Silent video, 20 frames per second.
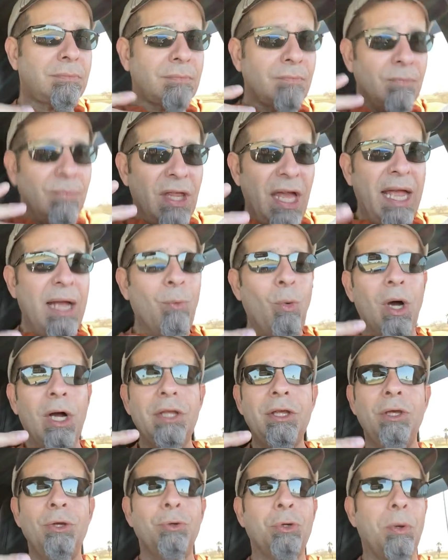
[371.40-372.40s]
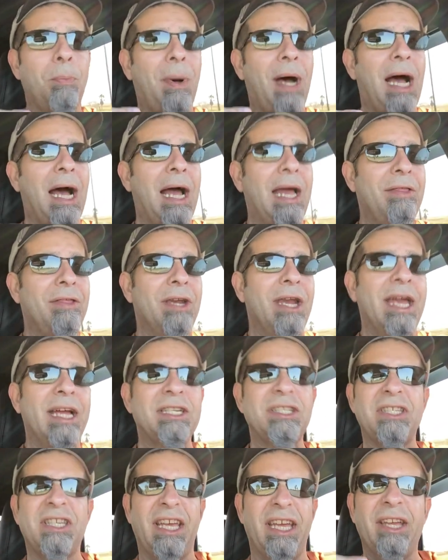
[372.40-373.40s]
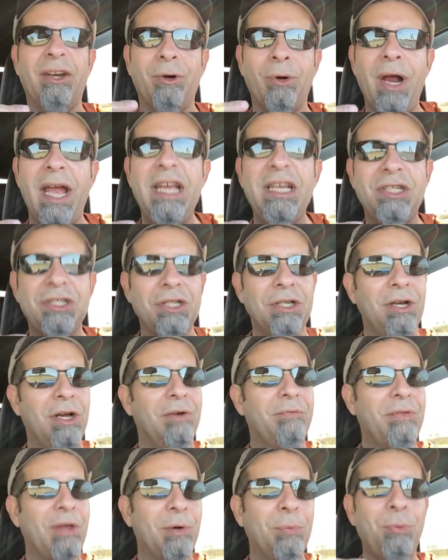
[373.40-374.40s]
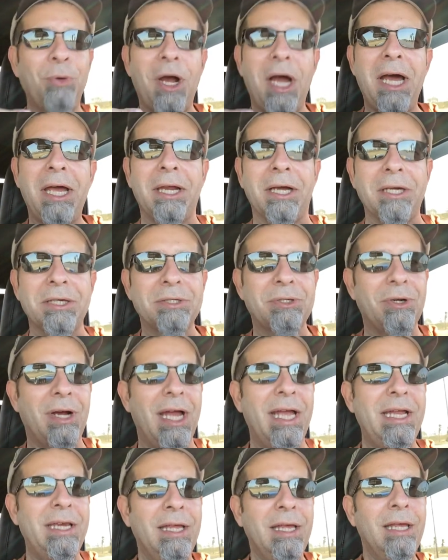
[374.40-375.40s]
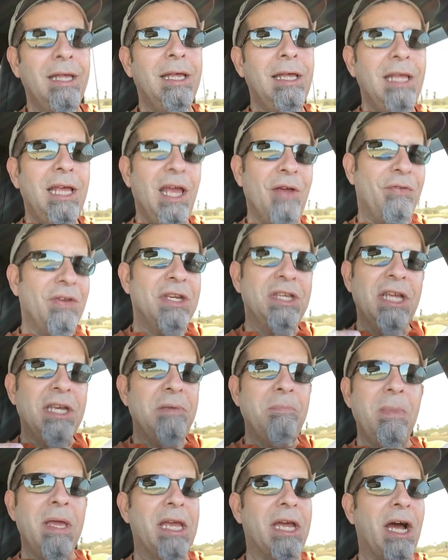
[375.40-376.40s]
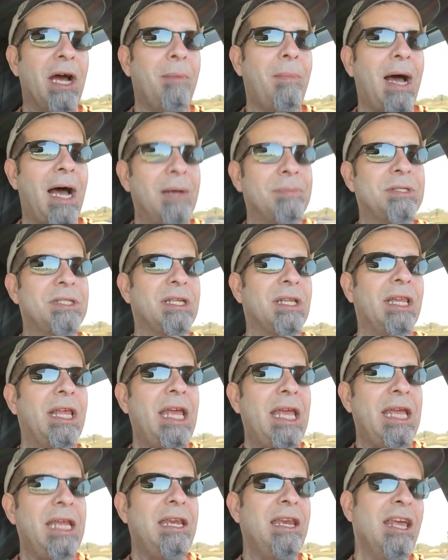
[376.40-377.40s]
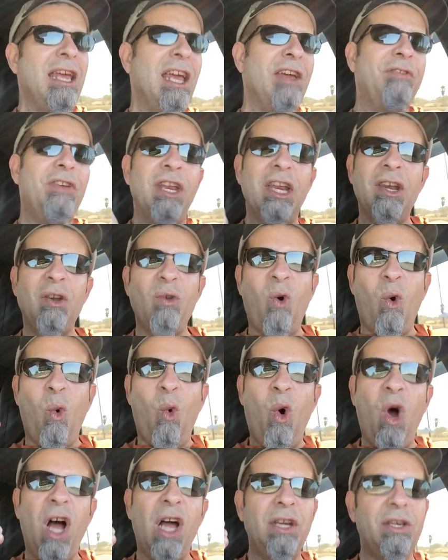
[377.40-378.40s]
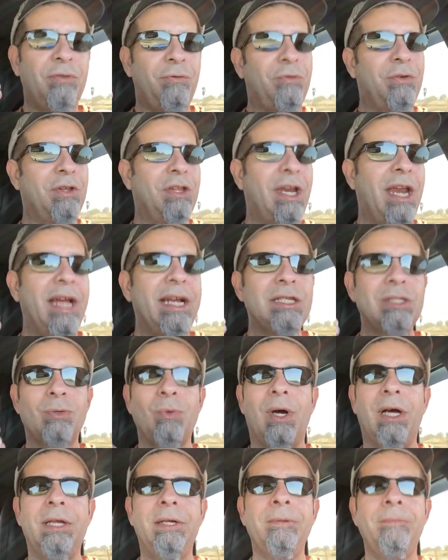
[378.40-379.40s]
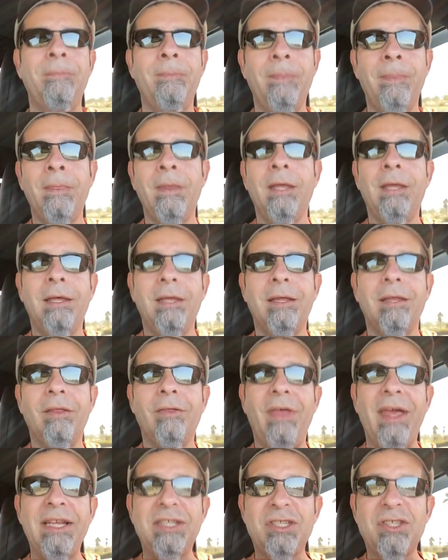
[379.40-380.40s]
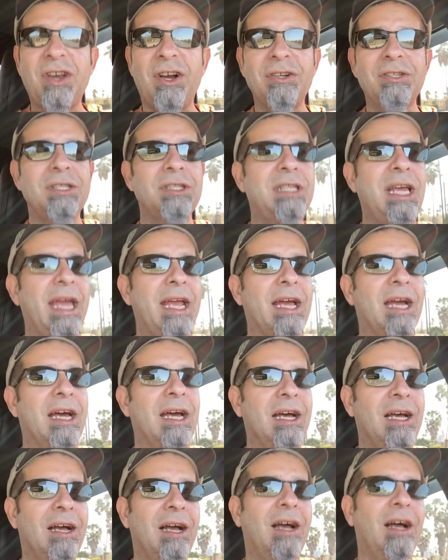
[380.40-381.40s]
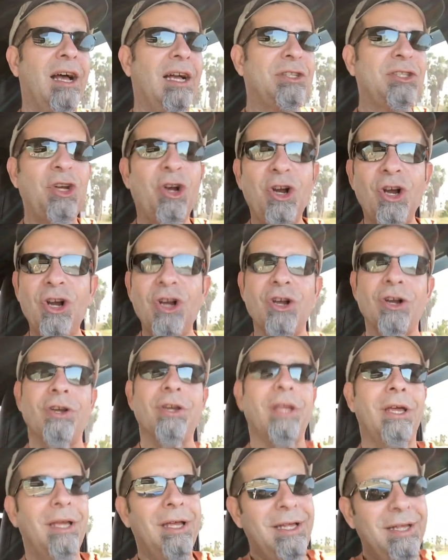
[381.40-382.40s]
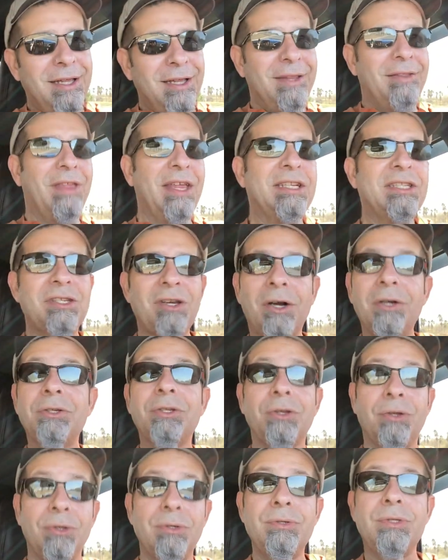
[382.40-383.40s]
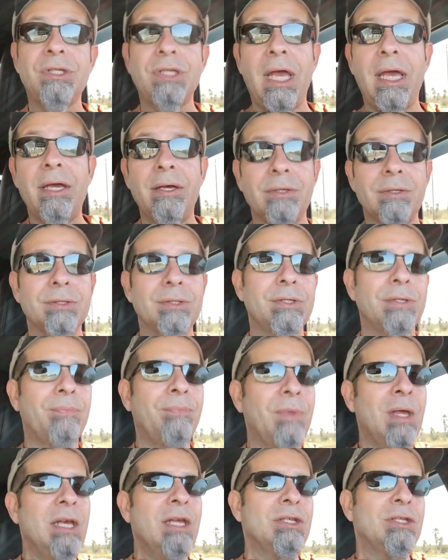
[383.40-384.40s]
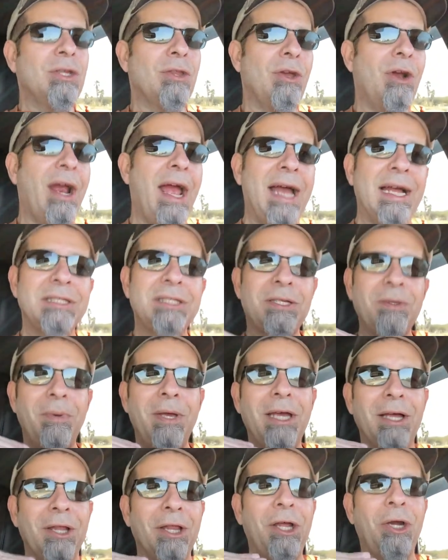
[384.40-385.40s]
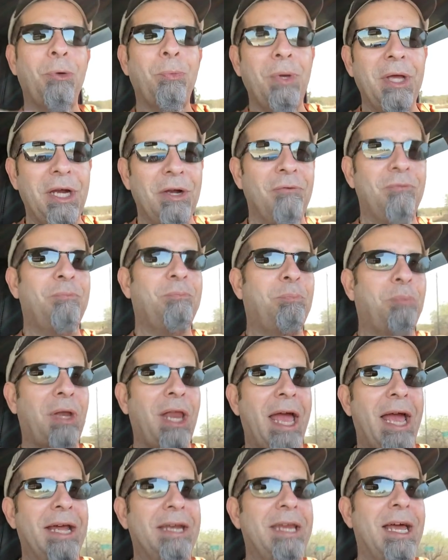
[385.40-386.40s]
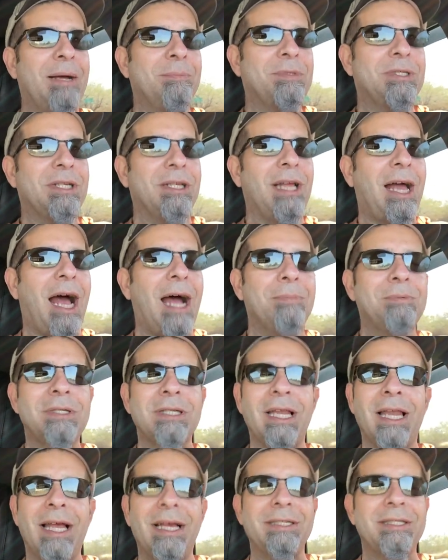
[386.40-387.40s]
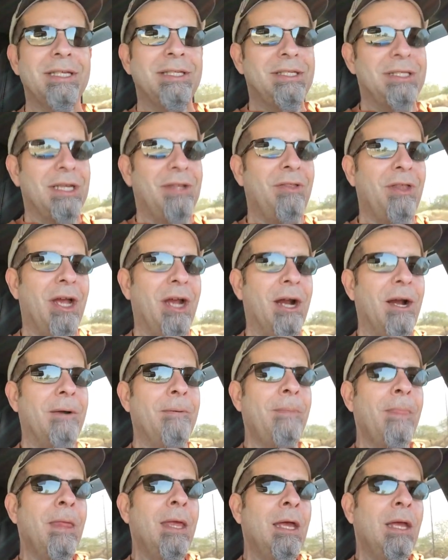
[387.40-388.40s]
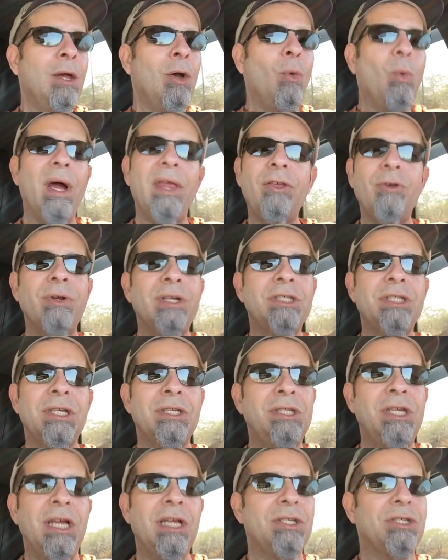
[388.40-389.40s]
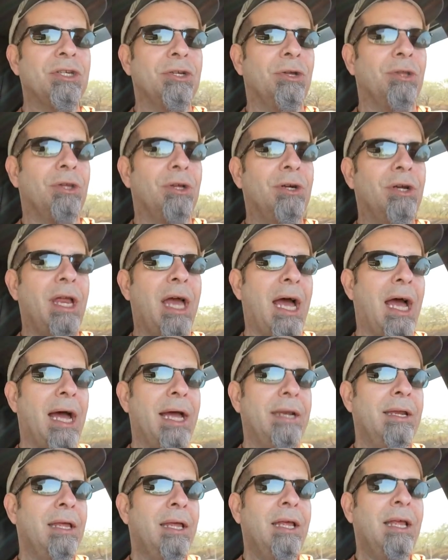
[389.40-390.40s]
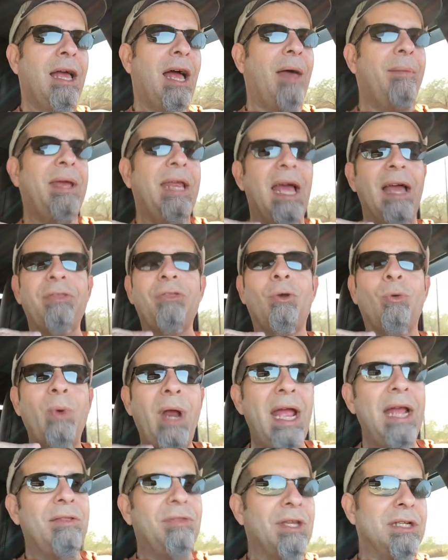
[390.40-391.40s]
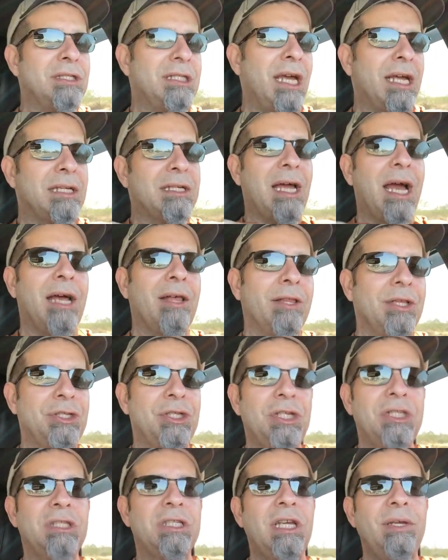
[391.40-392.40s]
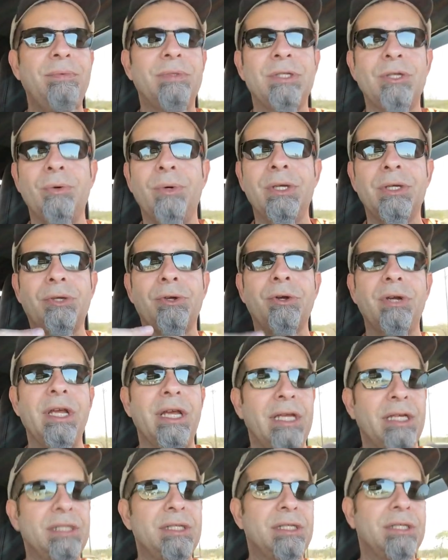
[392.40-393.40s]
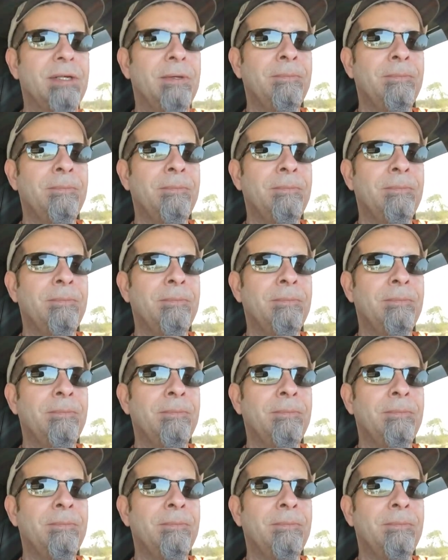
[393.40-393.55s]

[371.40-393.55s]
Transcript: they want you to buy the next iteration of their product, right? If it didn't become obsolete, if you didn't want for the next one, they'd start to take a, a turn. They'd start to lose sales. So there has to be a little bit of planned obsolescence in there, whether it's intentional or not. I mean, at the rate that technology seems to increase,